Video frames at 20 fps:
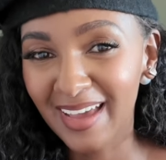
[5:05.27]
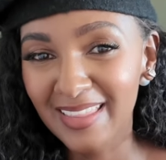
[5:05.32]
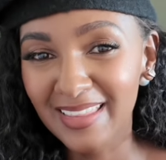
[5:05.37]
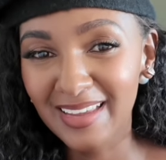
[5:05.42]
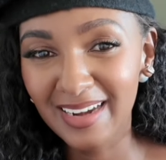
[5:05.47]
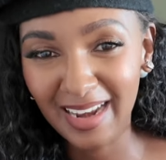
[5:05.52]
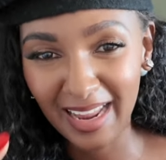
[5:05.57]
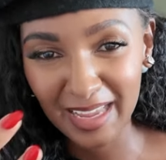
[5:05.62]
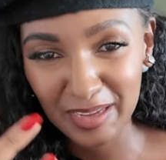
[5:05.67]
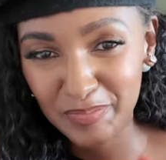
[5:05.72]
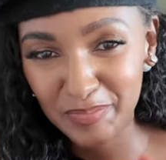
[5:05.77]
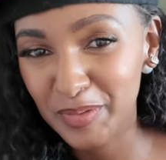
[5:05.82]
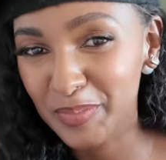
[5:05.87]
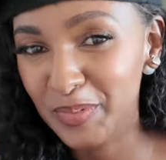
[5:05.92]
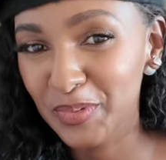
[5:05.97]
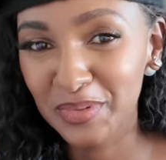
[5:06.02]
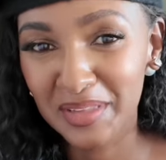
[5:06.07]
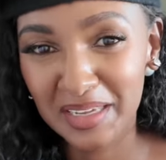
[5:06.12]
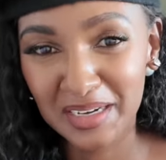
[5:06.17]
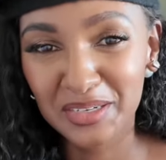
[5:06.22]
And then like
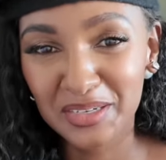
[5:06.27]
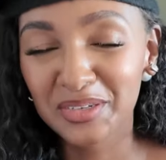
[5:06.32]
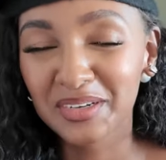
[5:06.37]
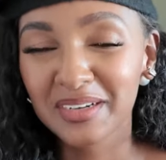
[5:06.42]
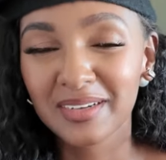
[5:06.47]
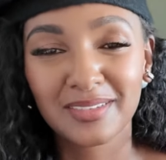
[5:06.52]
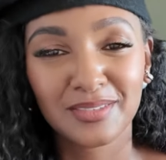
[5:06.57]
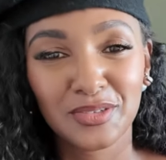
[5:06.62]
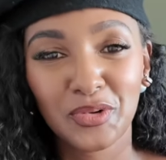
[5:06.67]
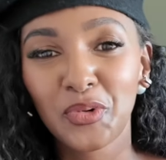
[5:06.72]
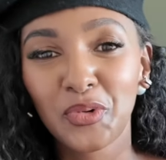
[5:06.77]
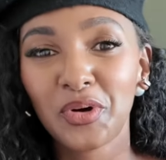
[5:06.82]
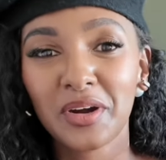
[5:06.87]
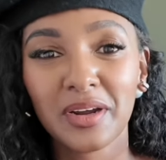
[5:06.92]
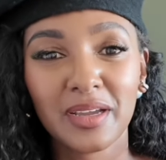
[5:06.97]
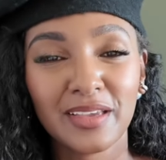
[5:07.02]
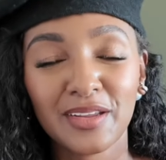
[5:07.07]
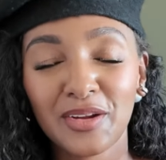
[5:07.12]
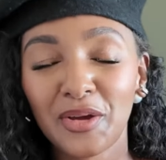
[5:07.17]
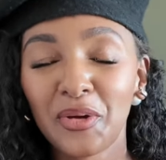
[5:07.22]
people then look,
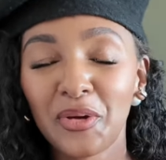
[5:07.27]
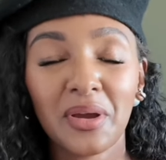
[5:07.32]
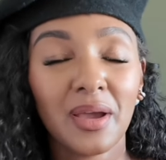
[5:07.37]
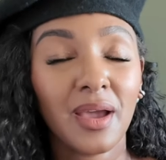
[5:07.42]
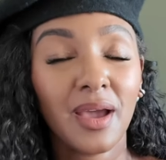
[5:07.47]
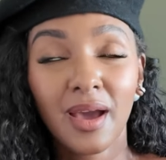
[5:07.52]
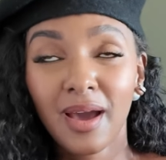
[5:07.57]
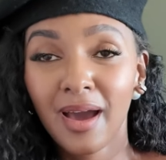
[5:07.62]
for you know,